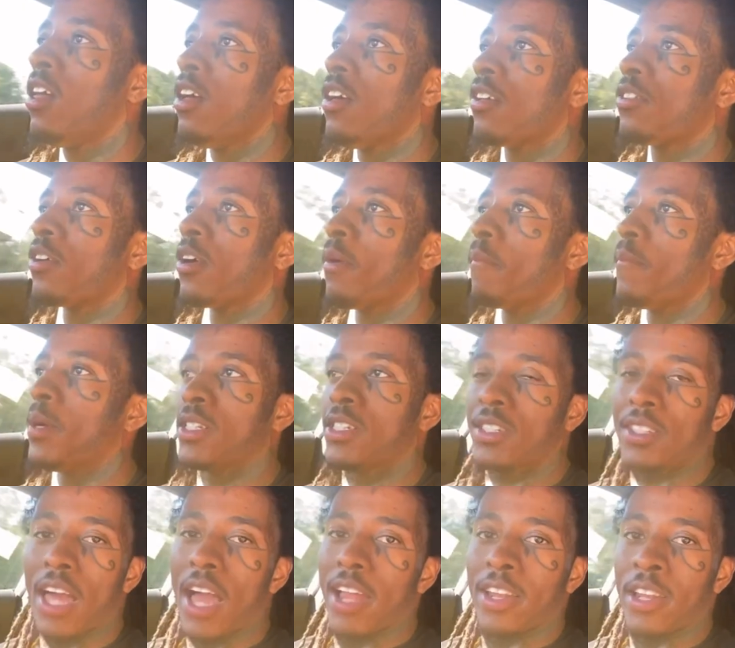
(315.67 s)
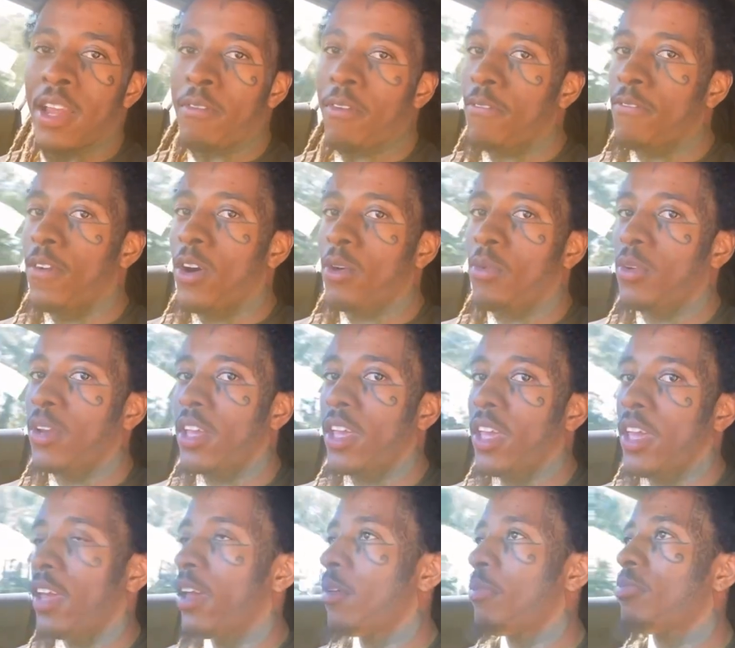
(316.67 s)
certain bitches I never fuck with
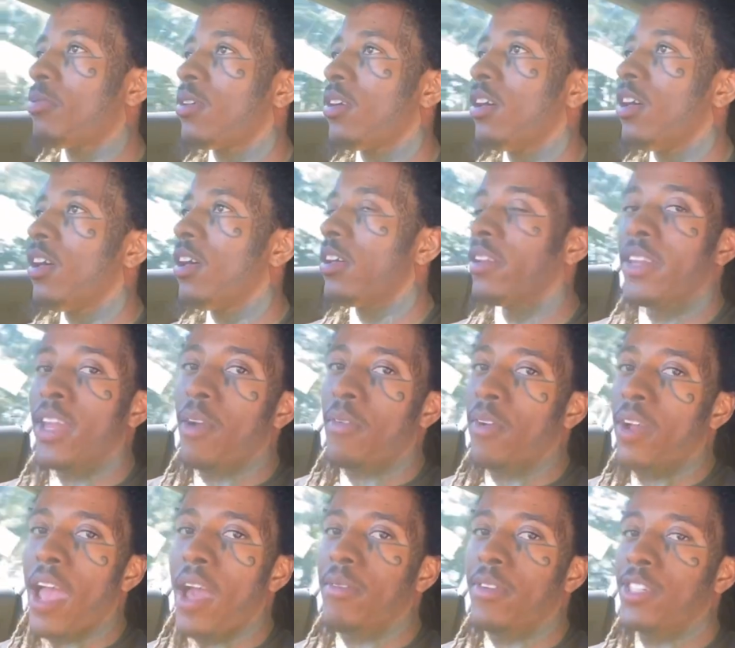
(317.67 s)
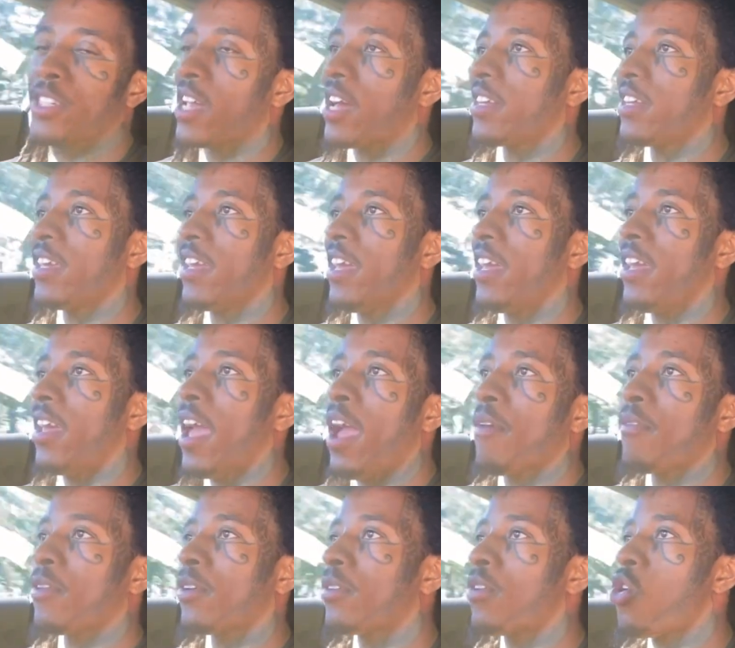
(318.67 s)
again. Never have a shot again,
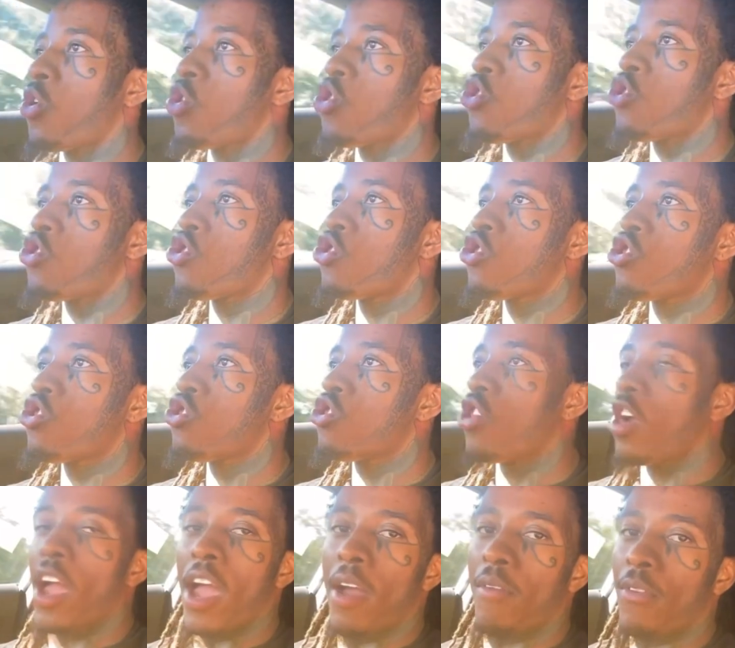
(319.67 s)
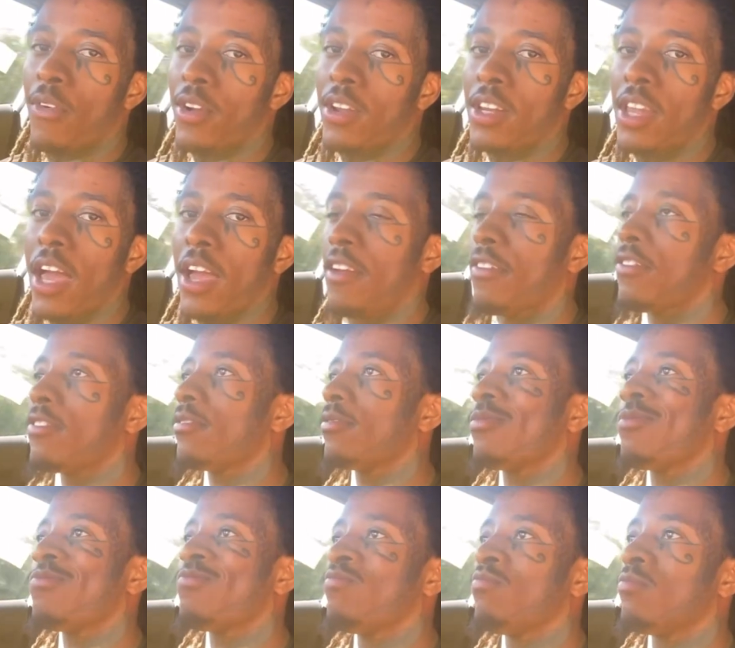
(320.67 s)
ever, ever in life,
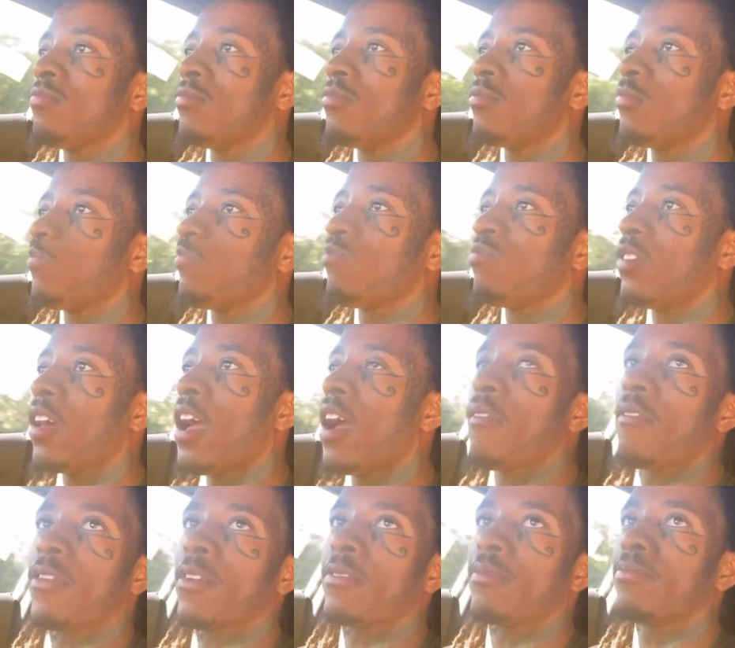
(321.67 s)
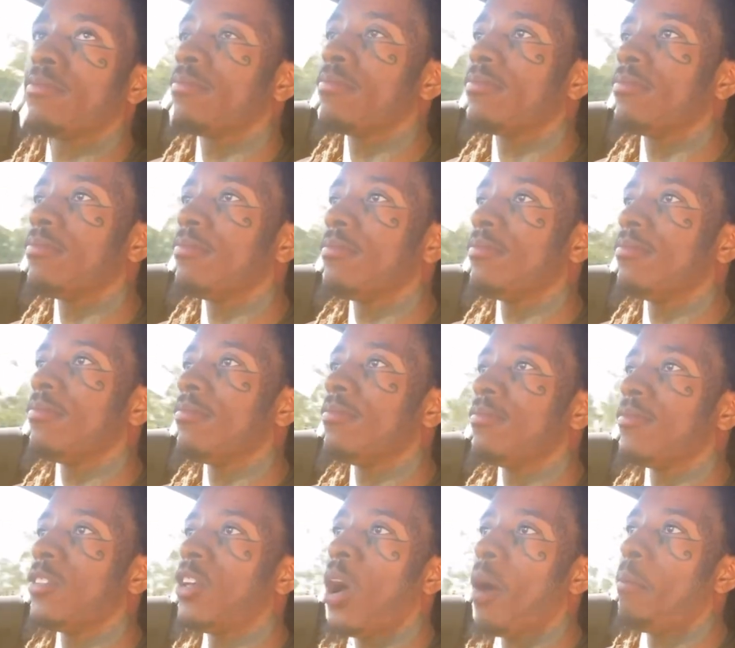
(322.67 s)
ever.
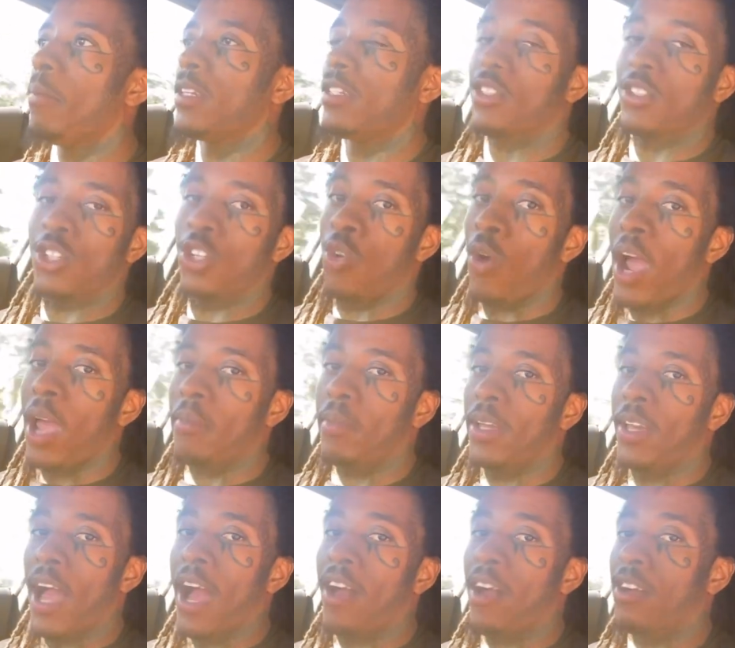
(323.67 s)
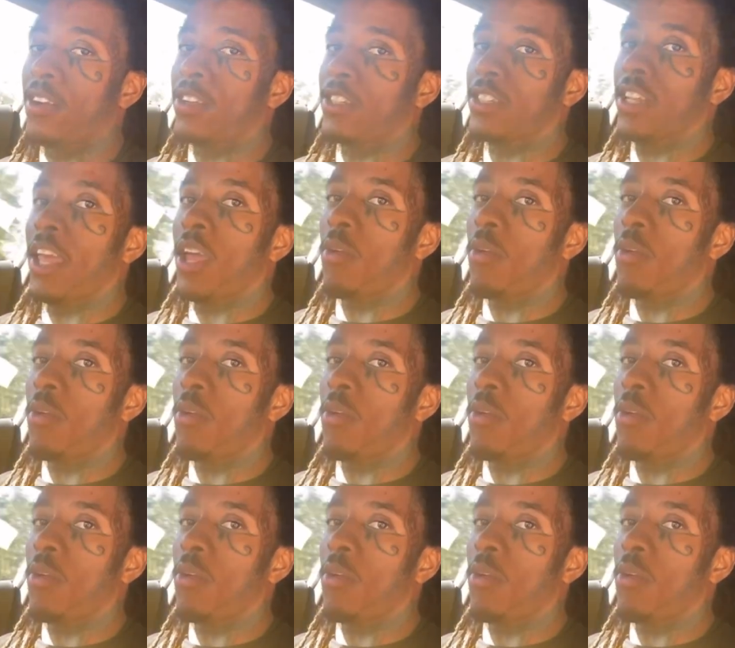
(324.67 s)
Y'all bitches grimy. I understand